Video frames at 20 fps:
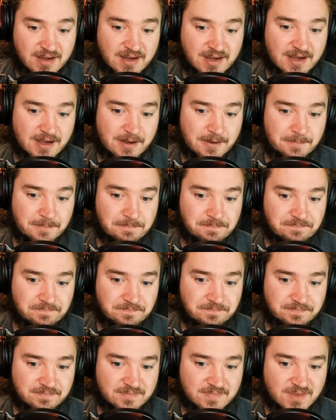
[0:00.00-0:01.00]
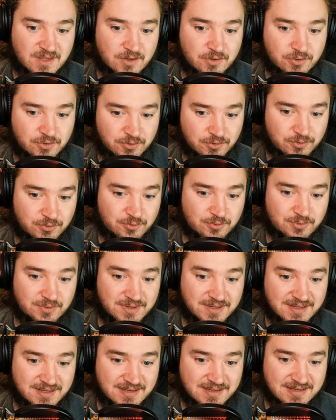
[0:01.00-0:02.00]
Nwachukwu,
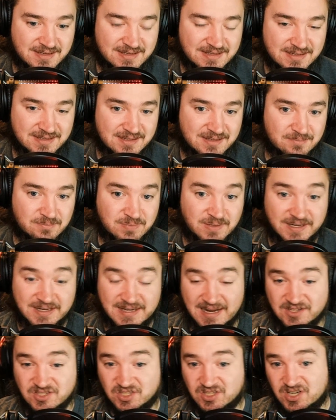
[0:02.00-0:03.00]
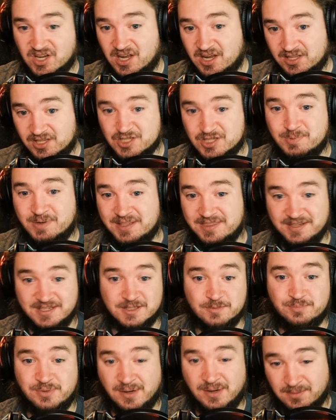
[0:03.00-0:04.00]
who played edge in college, but I
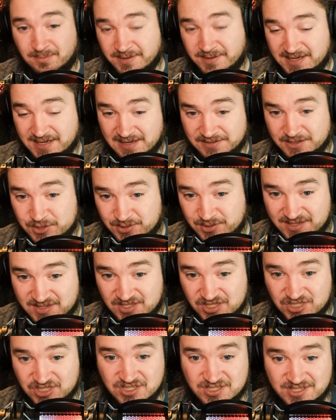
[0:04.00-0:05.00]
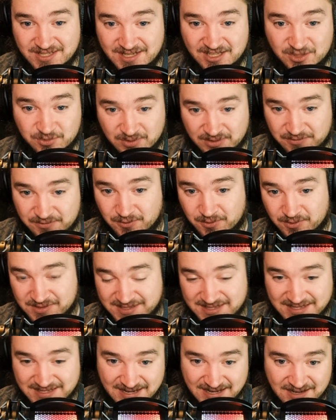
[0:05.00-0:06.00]
think is probably going to have to transition to that
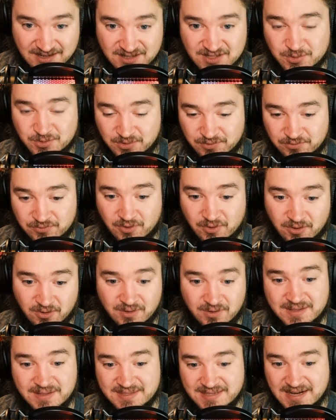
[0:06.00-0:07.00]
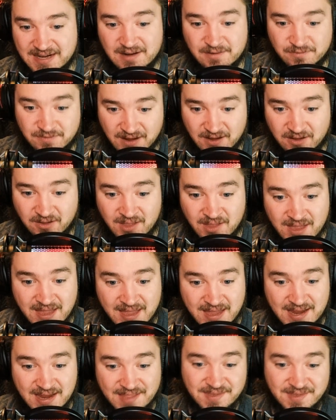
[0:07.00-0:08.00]
3-4 DN sort of role in the NFL.
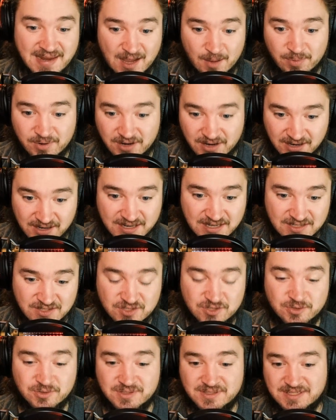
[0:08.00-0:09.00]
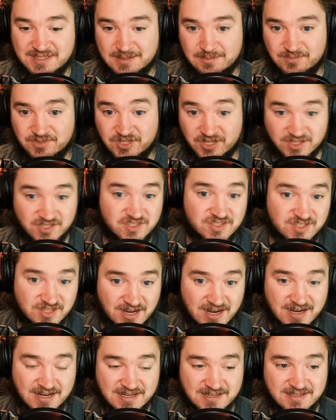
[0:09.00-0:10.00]
And then Albert Huggins, who the team just
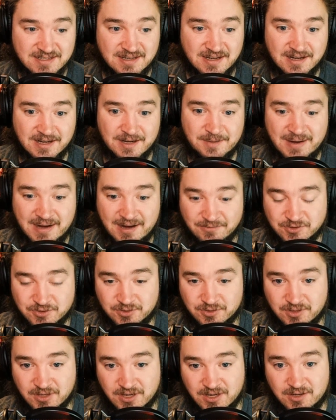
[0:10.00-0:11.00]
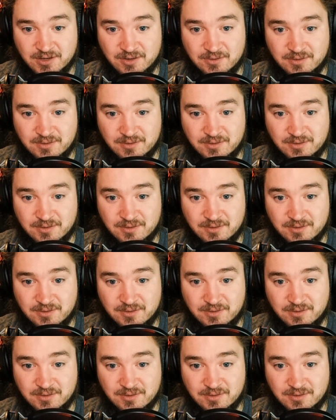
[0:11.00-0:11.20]
signed after